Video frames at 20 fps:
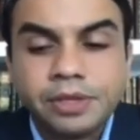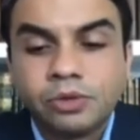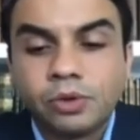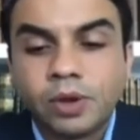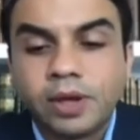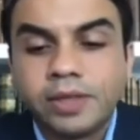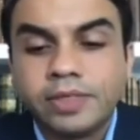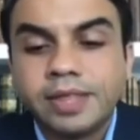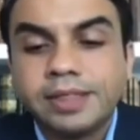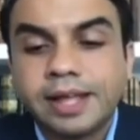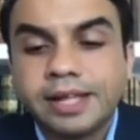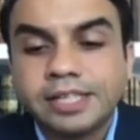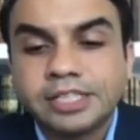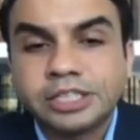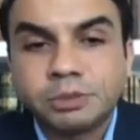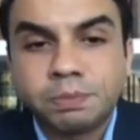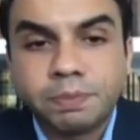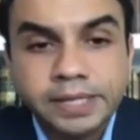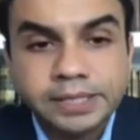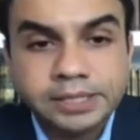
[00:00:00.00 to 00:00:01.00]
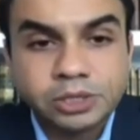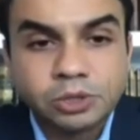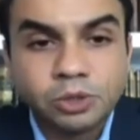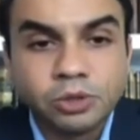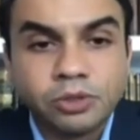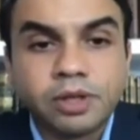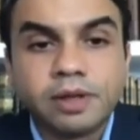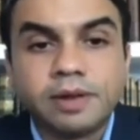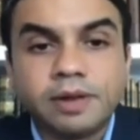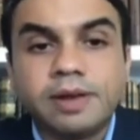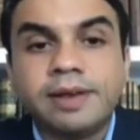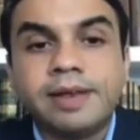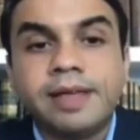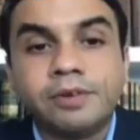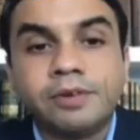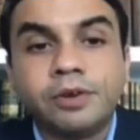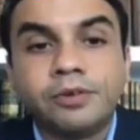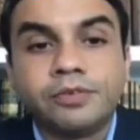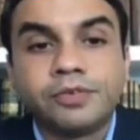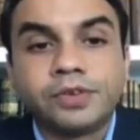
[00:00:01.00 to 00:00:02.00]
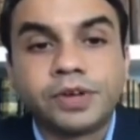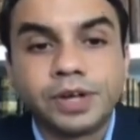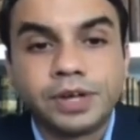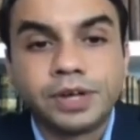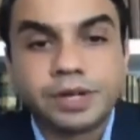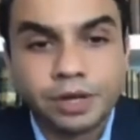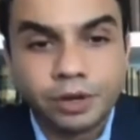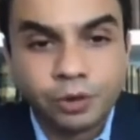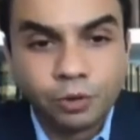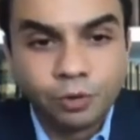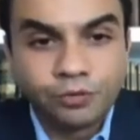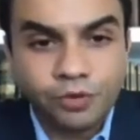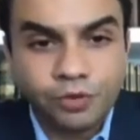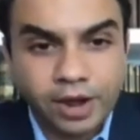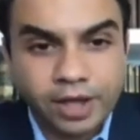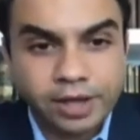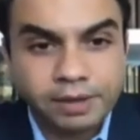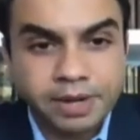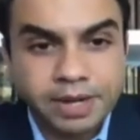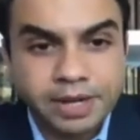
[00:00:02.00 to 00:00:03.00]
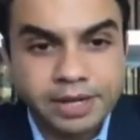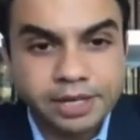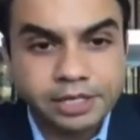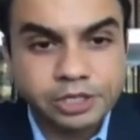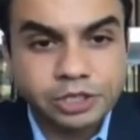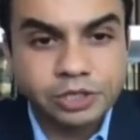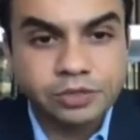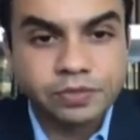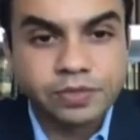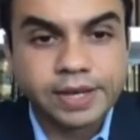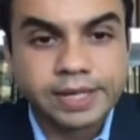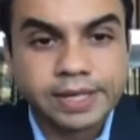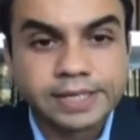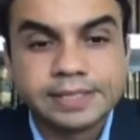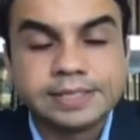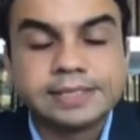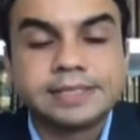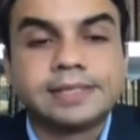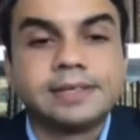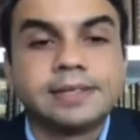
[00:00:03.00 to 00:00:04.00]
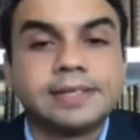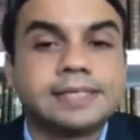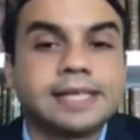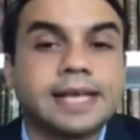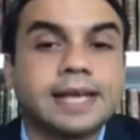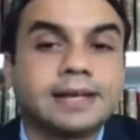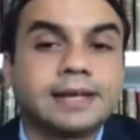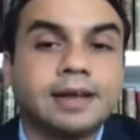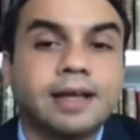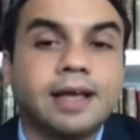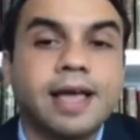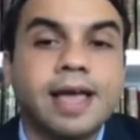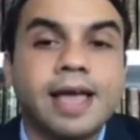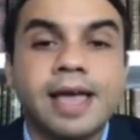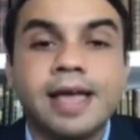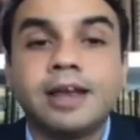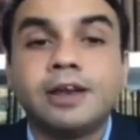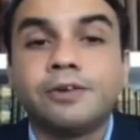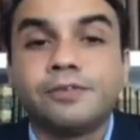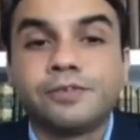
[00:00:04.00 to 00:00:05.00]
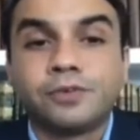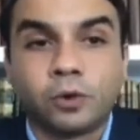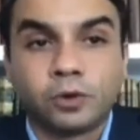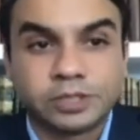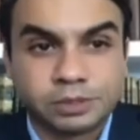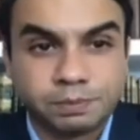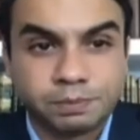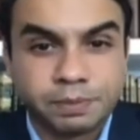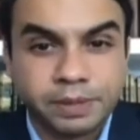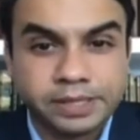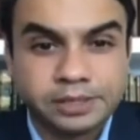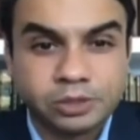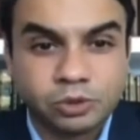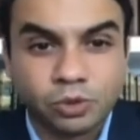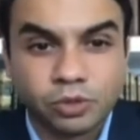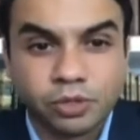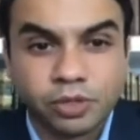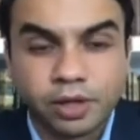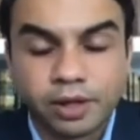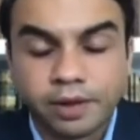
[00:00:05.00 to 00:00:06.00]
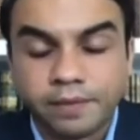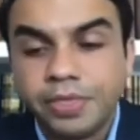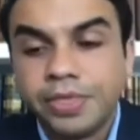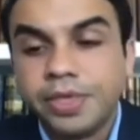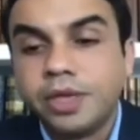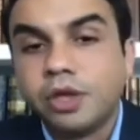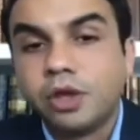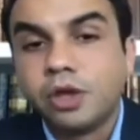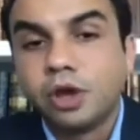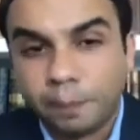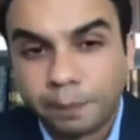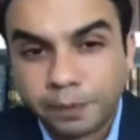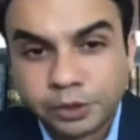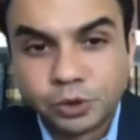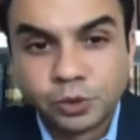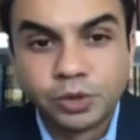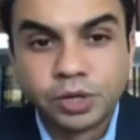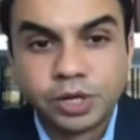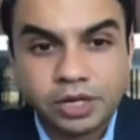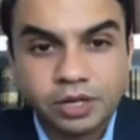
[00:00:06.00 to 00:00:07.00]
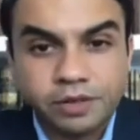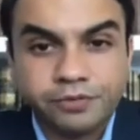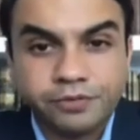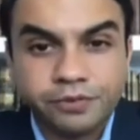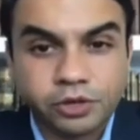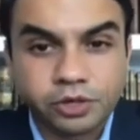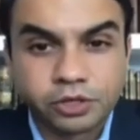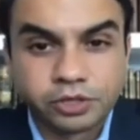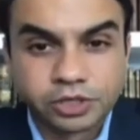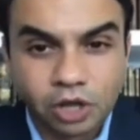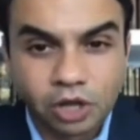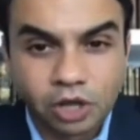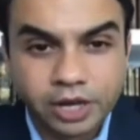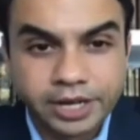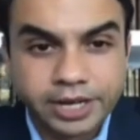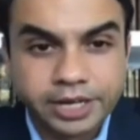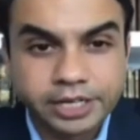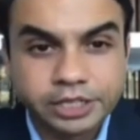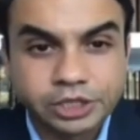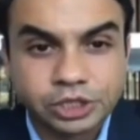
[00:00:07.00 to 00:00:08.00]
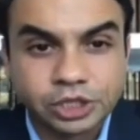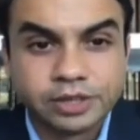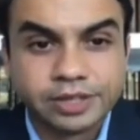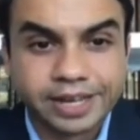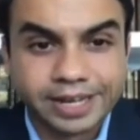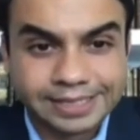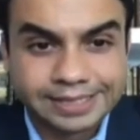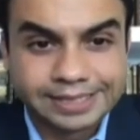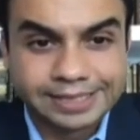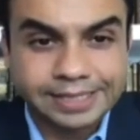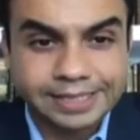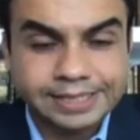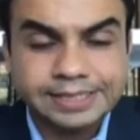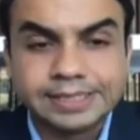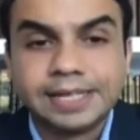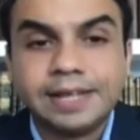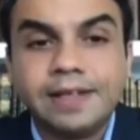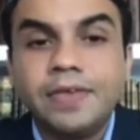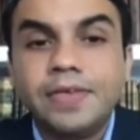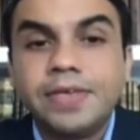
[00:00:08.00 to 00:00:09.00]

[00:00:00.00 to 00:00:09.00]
So I think that speaks to the level of continued fragmentation that exists in the sector, and of course speaks to the opportunity for consolidation that exists.